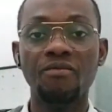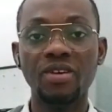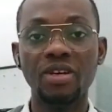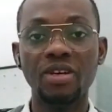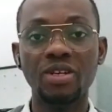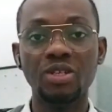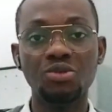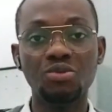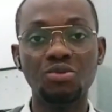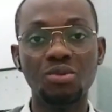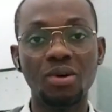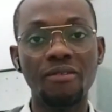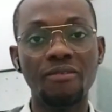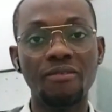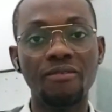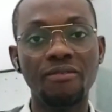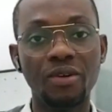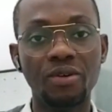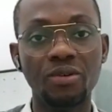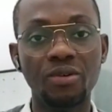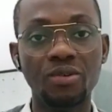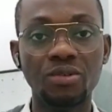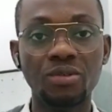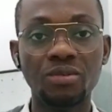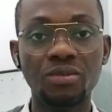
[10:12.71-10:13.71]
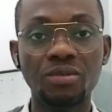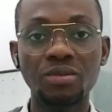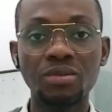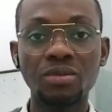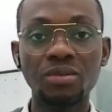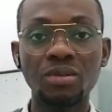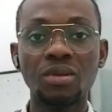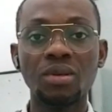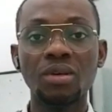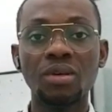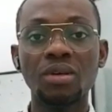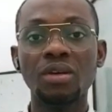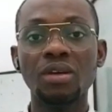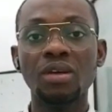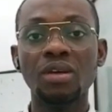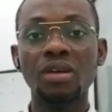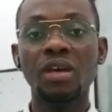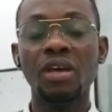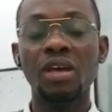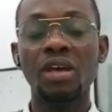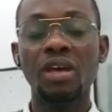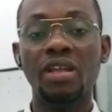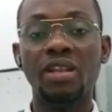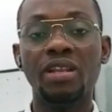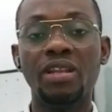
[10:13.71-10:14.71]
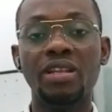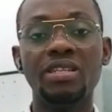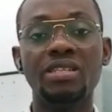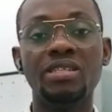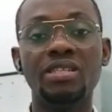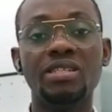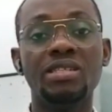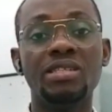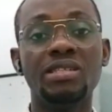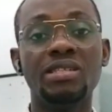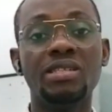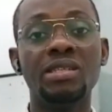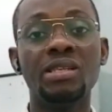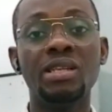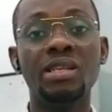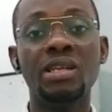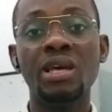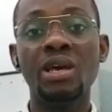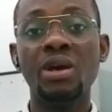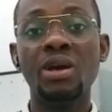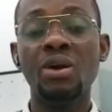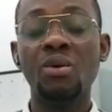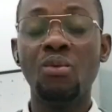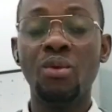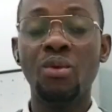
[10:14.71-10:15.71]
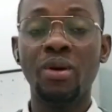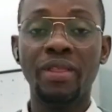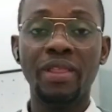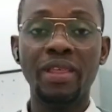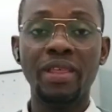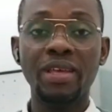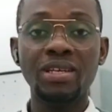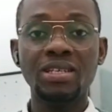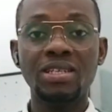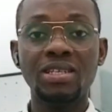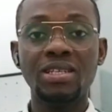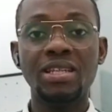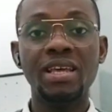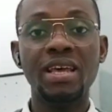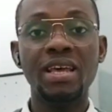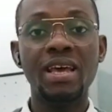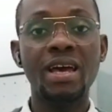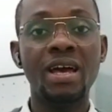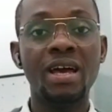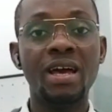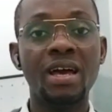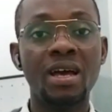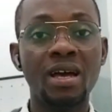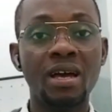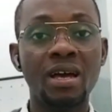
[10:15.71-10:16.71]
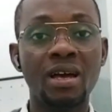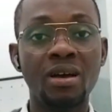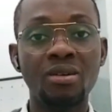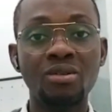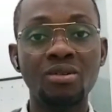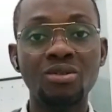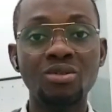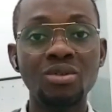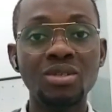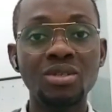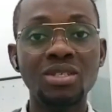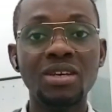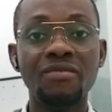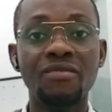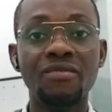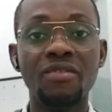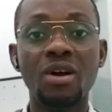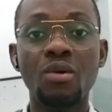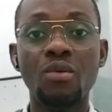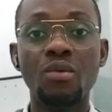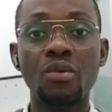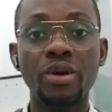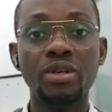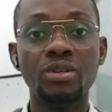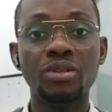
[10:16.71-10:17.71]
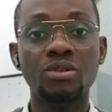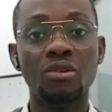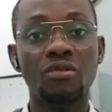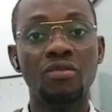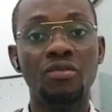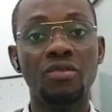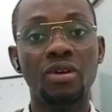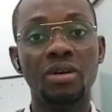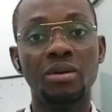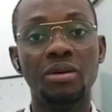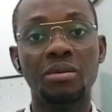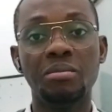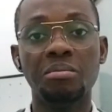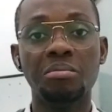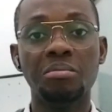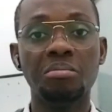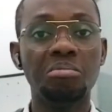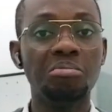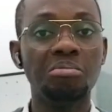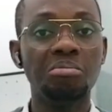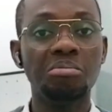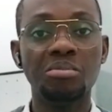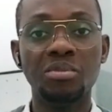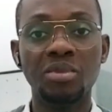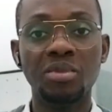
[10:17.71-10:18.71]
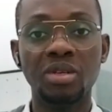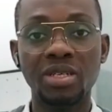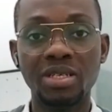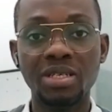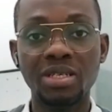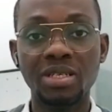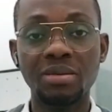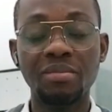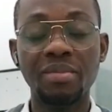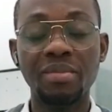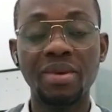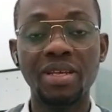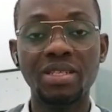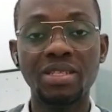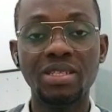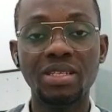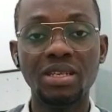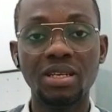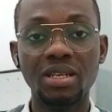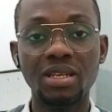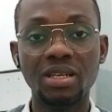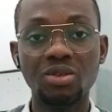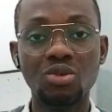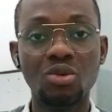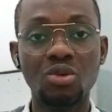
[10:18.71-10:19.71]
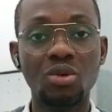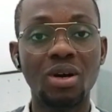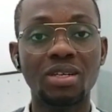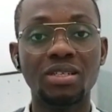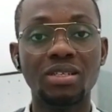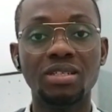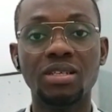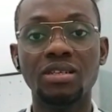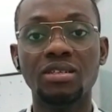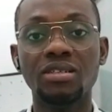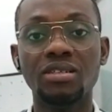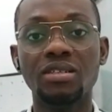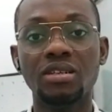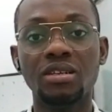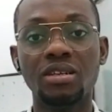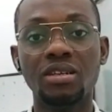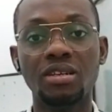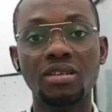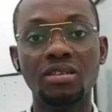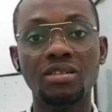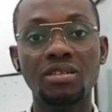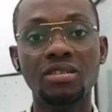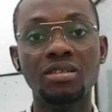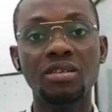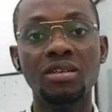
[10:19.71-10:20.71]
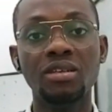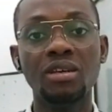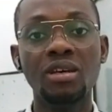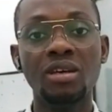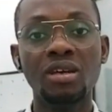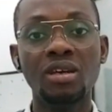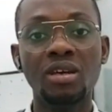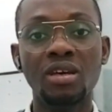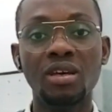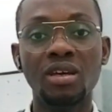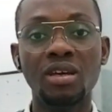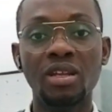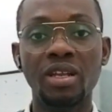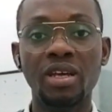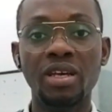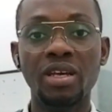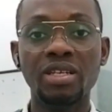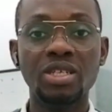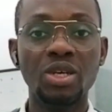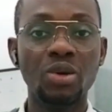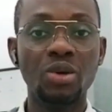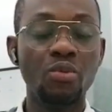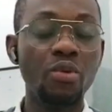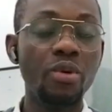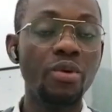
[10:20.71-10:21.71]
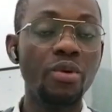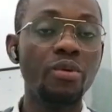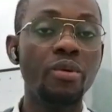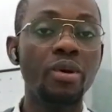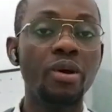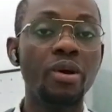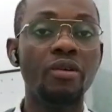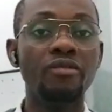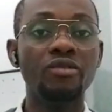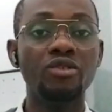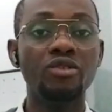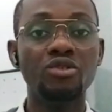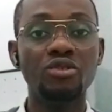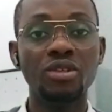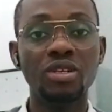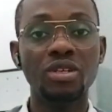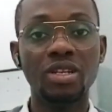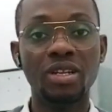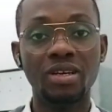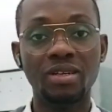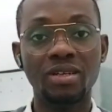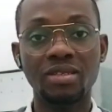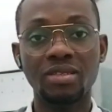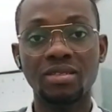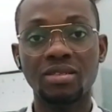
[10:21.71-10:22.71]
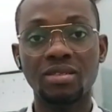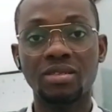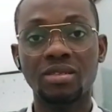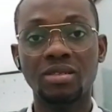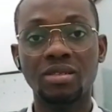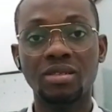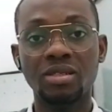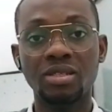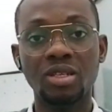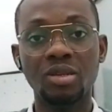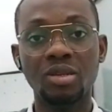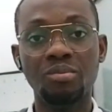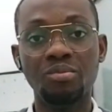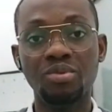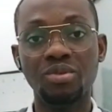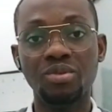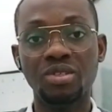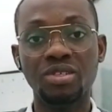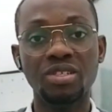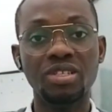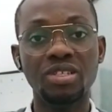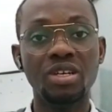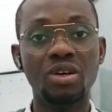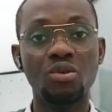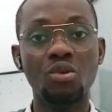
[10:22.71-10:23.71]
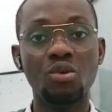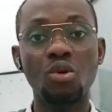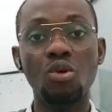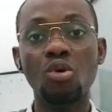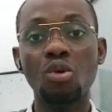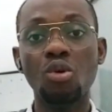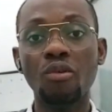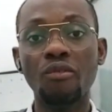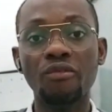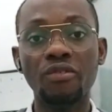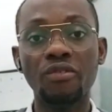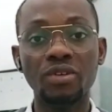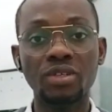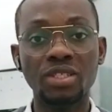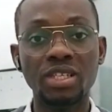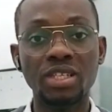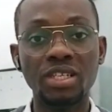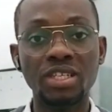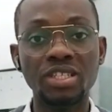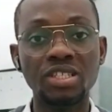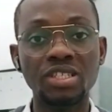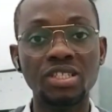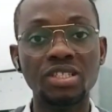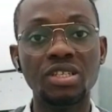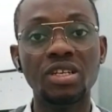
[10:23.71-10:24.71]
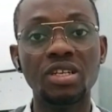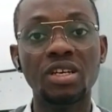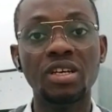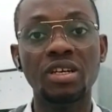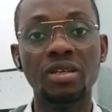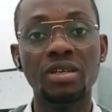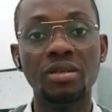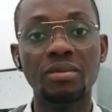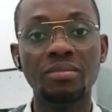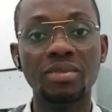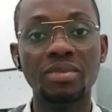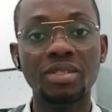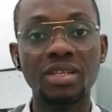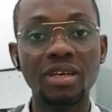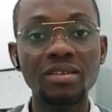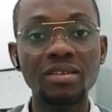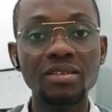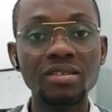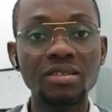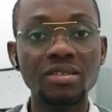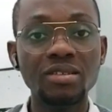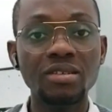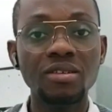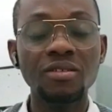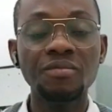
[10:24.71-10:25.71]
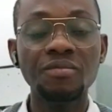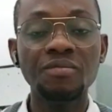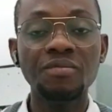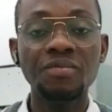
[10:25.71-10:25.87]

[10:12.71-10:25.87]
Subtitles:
visual field. And with this, there are also several ways of estimating this or assessing this. There's a quick way of doing that in a procedure called confrontation test,